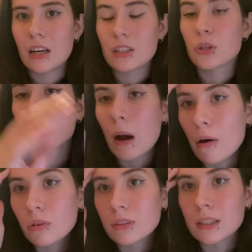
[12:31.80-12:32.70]
so
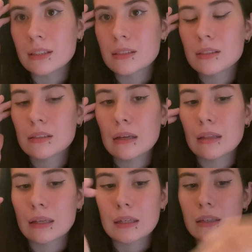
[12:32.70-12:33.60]
powerless
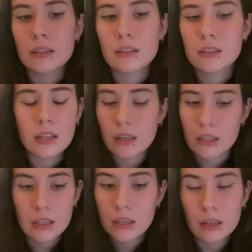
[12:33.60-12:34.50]
that
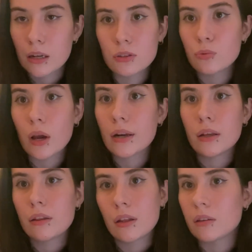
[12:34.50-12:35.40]
he cannot do
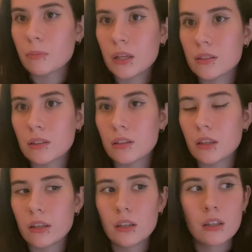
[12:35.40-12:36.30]
anything basically.